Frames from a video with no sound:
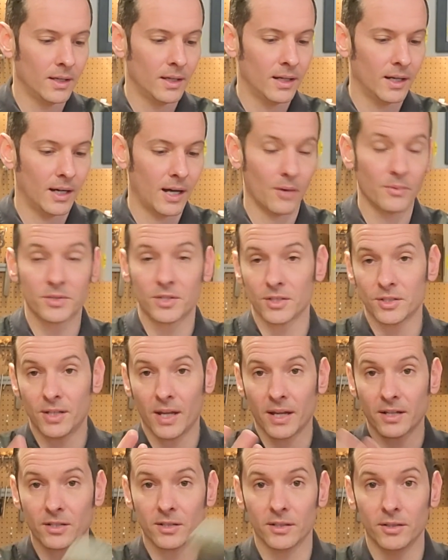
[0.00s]
I was just
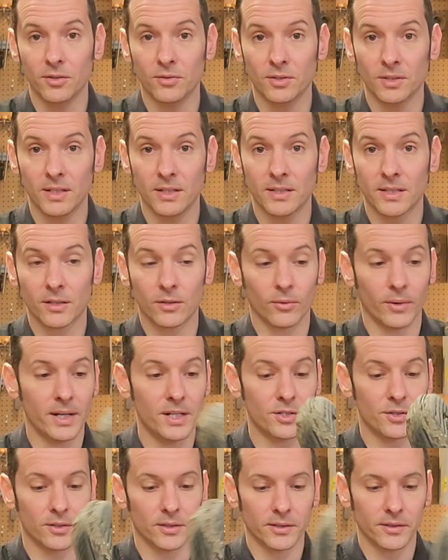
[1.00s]
actually using these at the
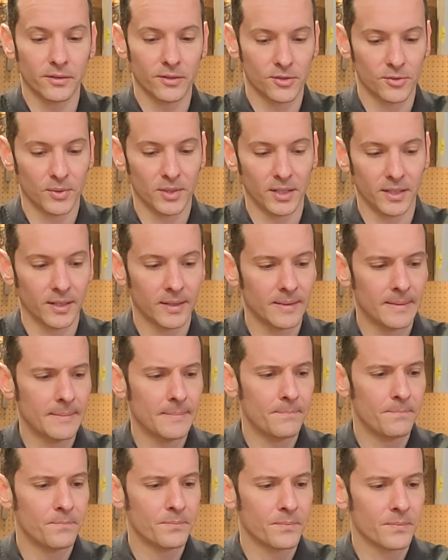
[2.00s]
range earlier this week
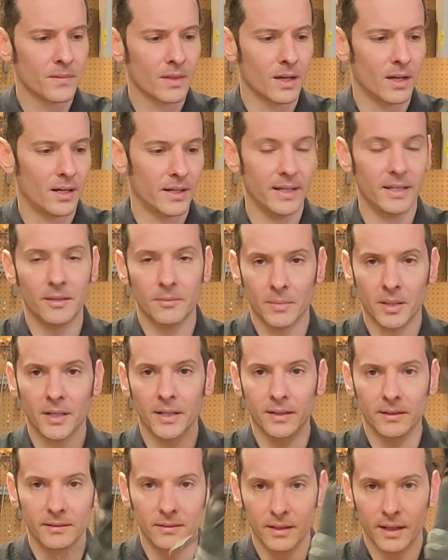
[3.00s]
in the
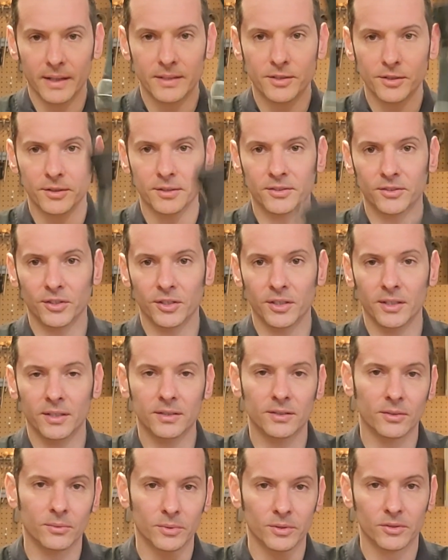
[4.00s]
mud, as you can see,
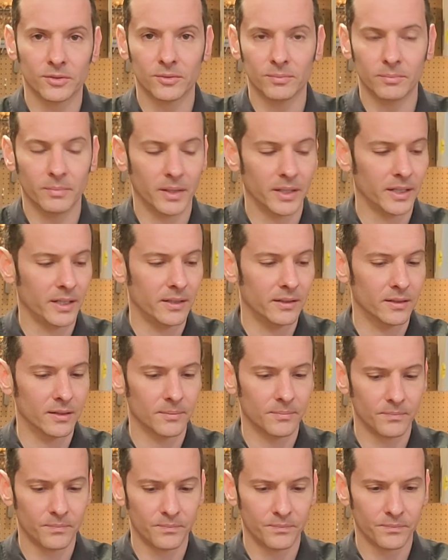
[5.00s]
because it was muddy
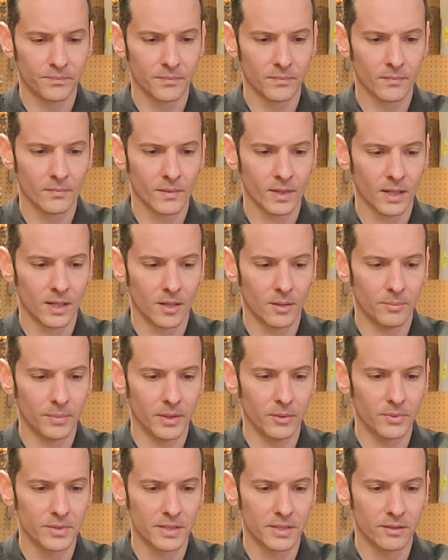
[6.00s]
here. But
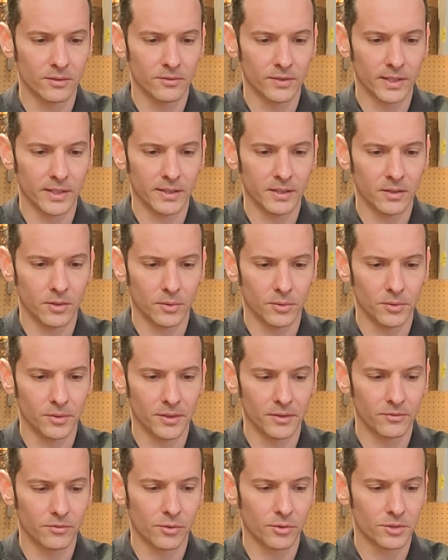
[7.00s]
it was still very cold,
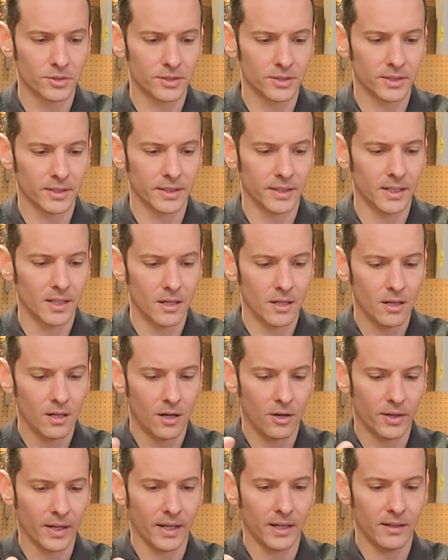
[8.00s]
unfortunately.
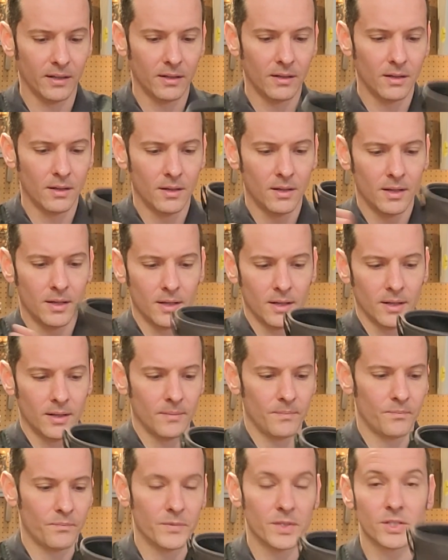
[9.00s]
Okay.
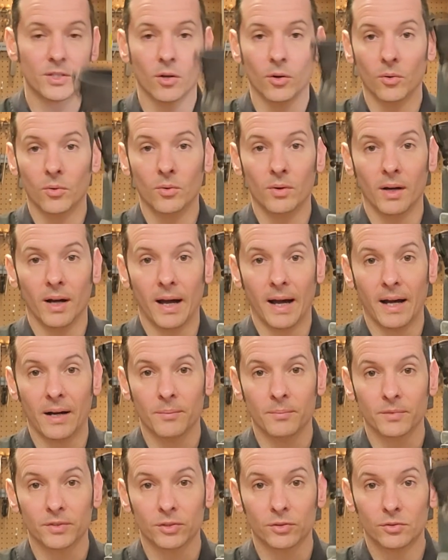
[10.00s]
So
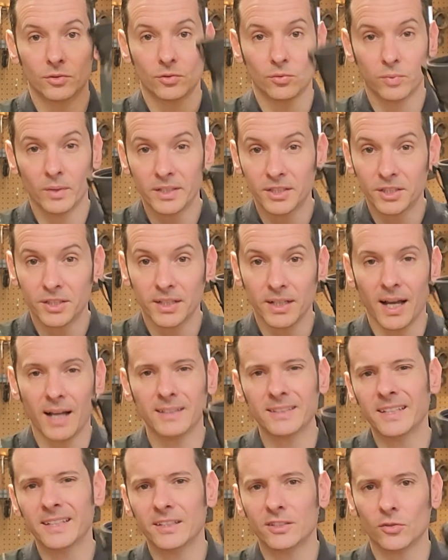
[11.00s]
I'm switching. I
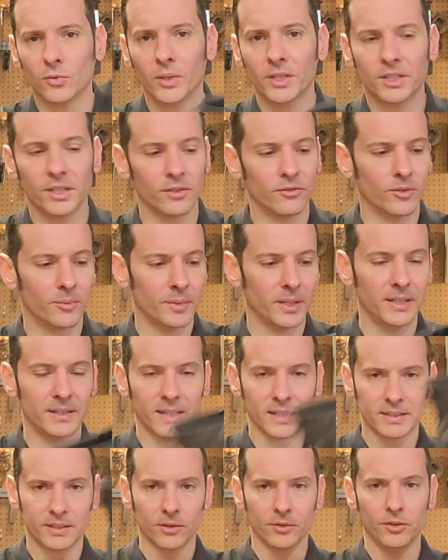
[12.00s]
say switching from these.
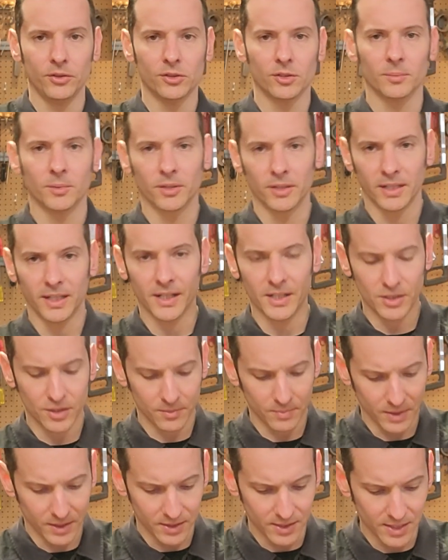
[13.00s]
I still use them on
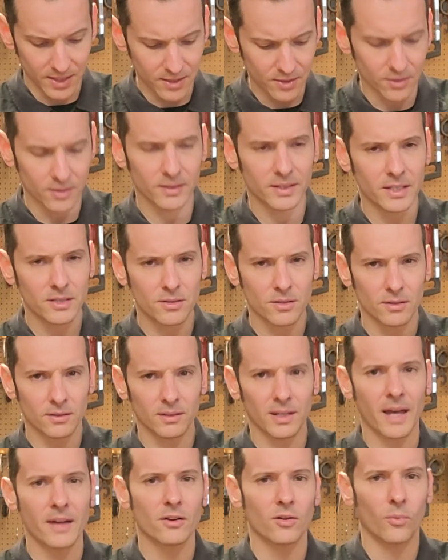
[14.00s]
occasion because these are
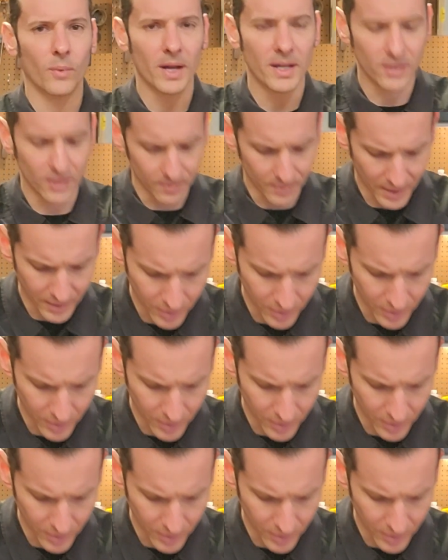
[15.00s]
lighter weight than my